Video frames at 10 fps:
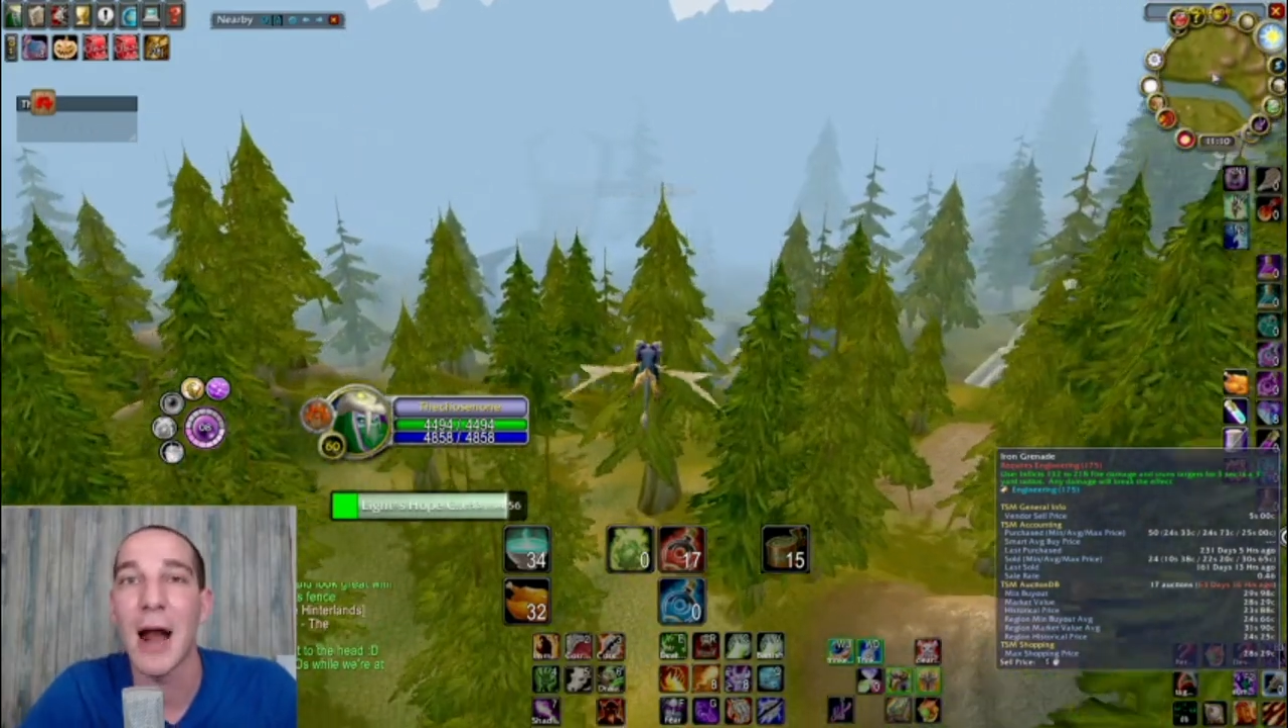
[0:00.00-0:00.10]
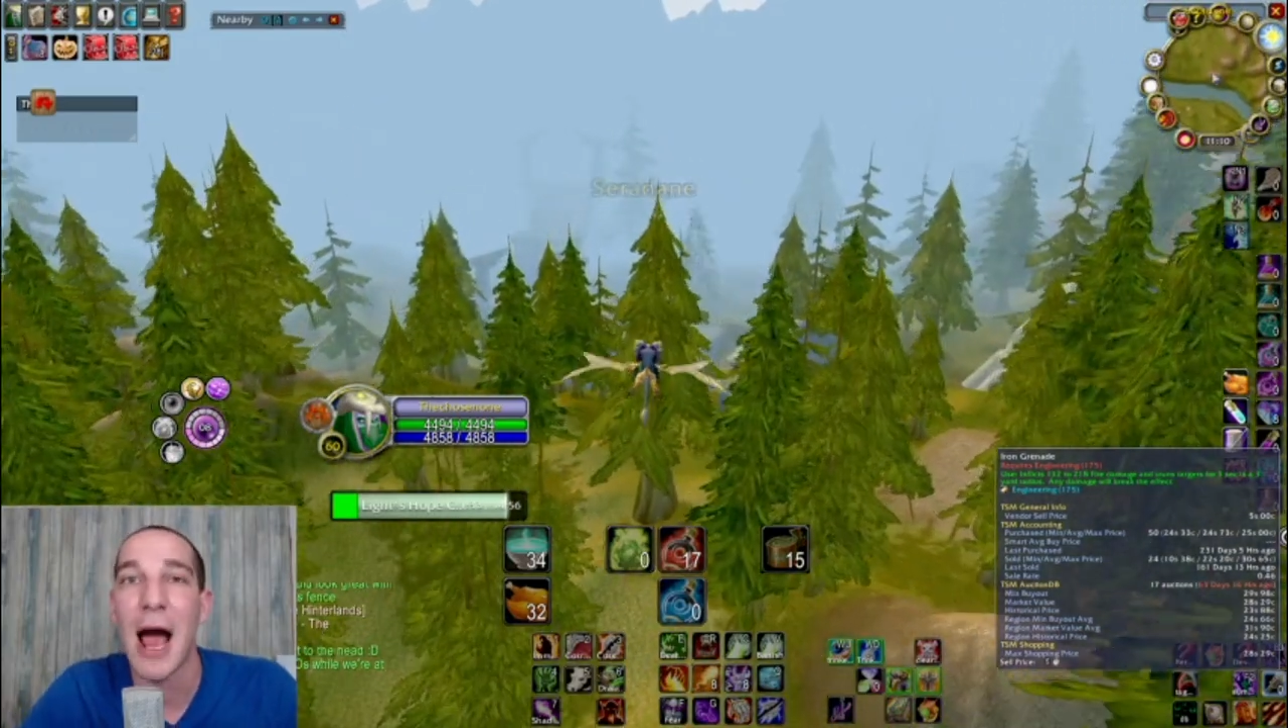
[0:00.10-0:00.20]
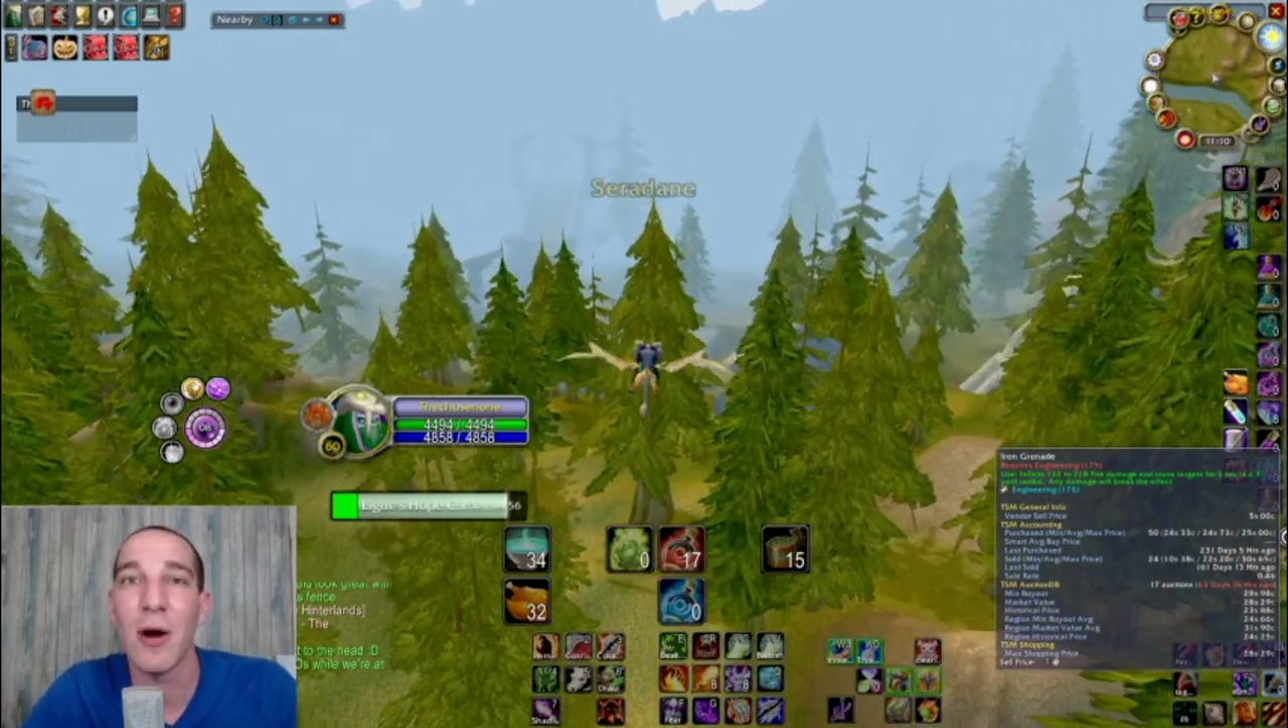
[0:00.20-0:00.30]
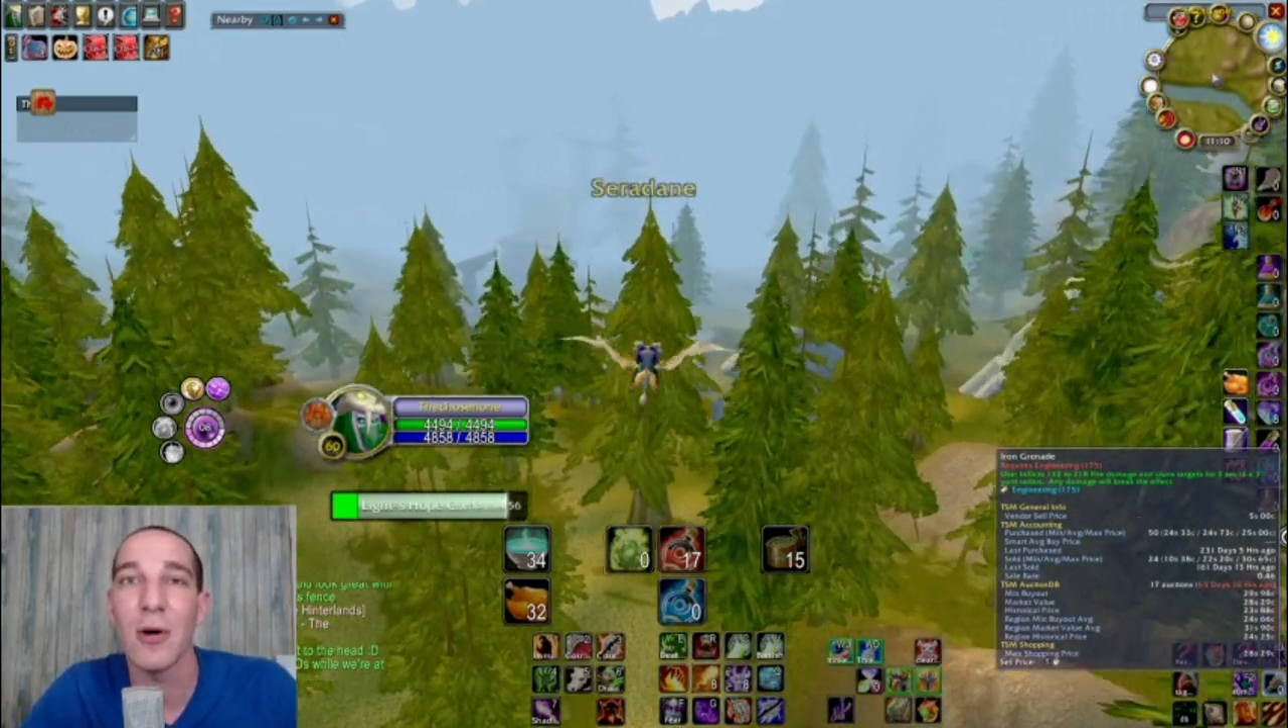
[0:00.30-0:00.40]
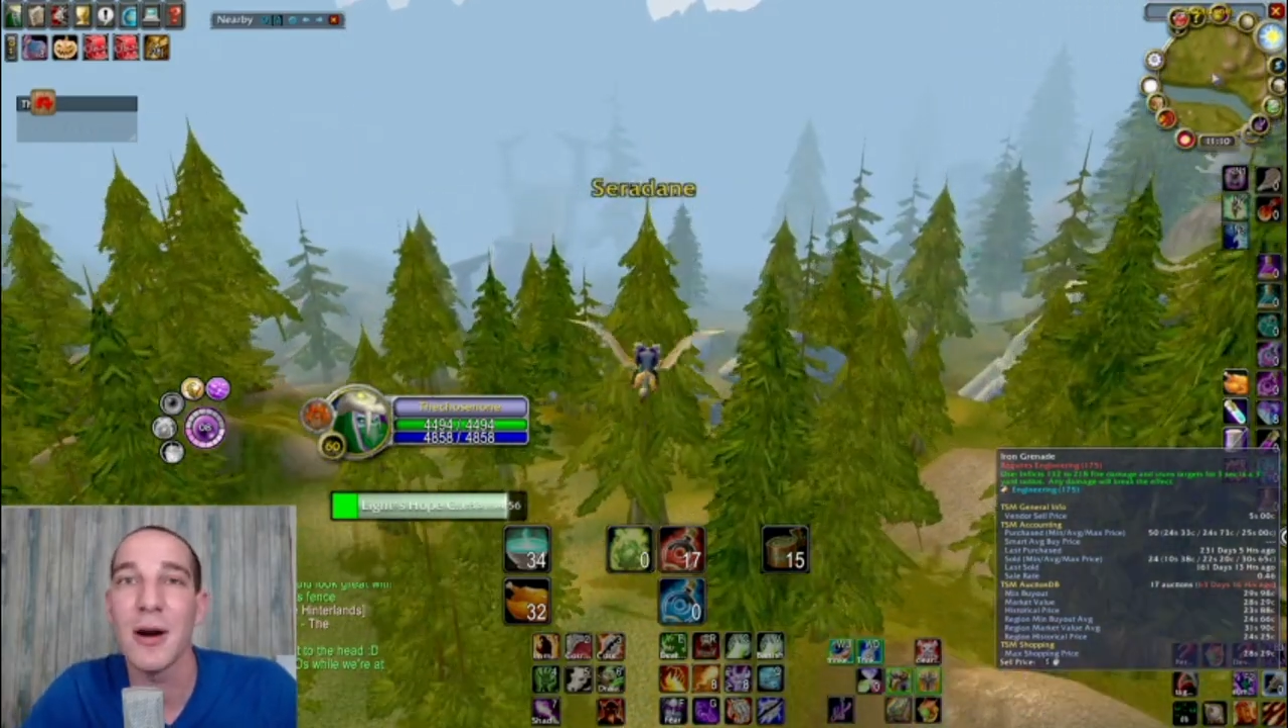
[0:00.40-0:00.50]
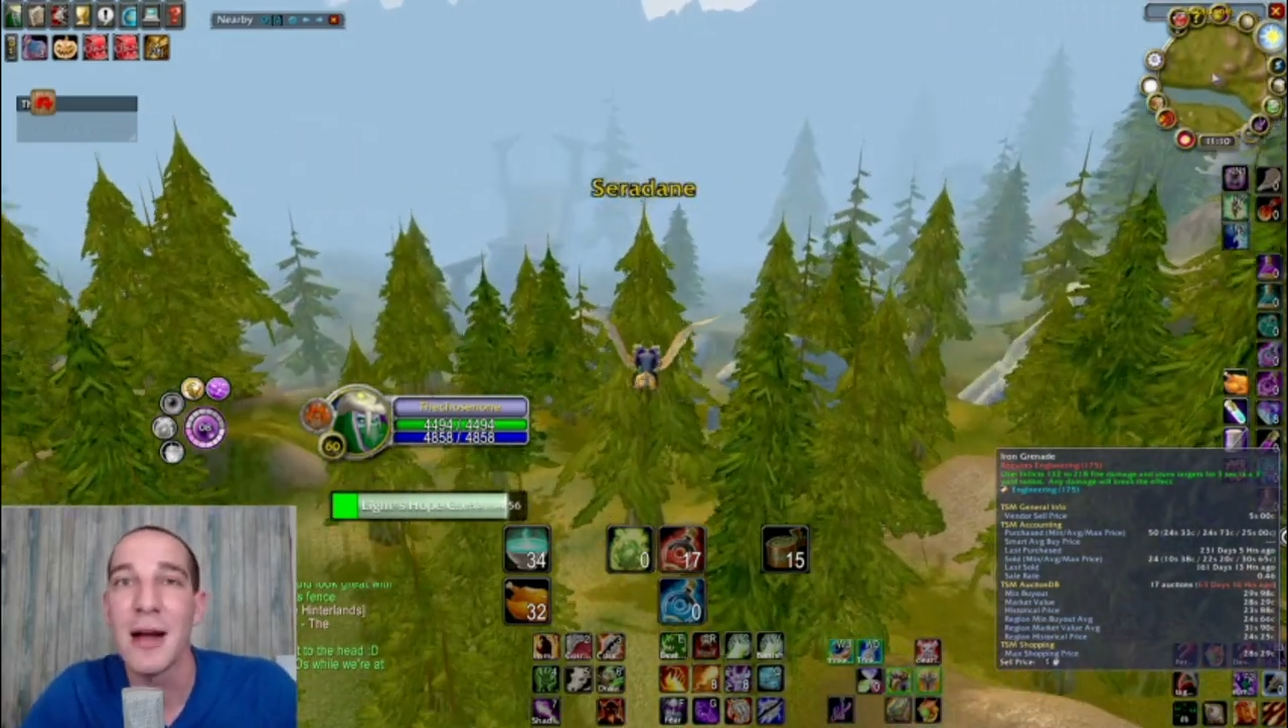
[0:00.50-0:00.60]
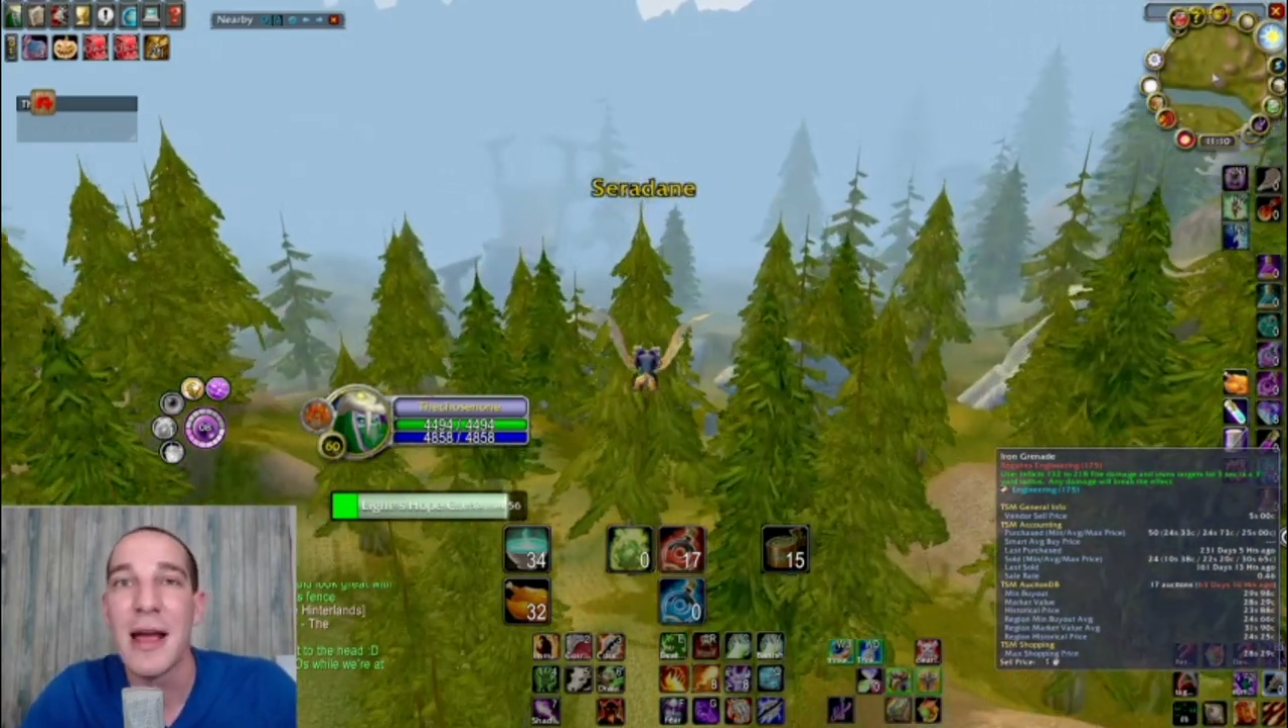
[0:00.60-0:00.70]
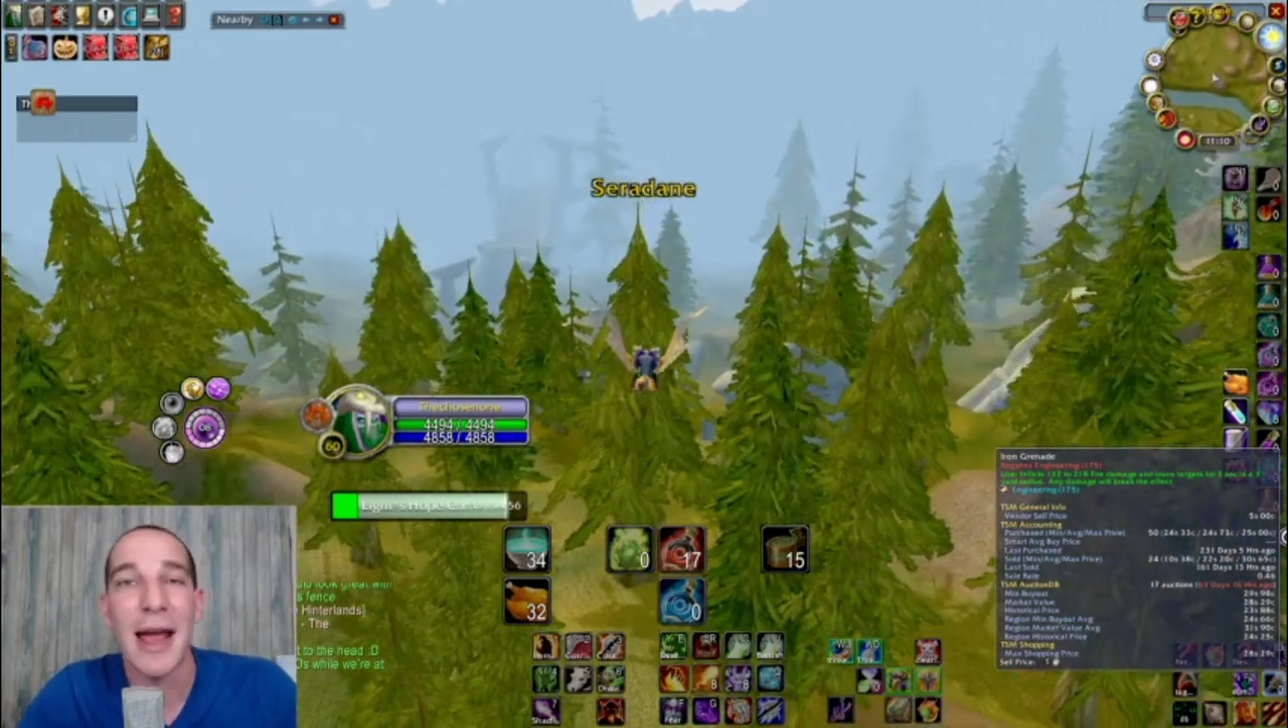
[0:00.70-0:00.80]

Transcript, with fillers: hour.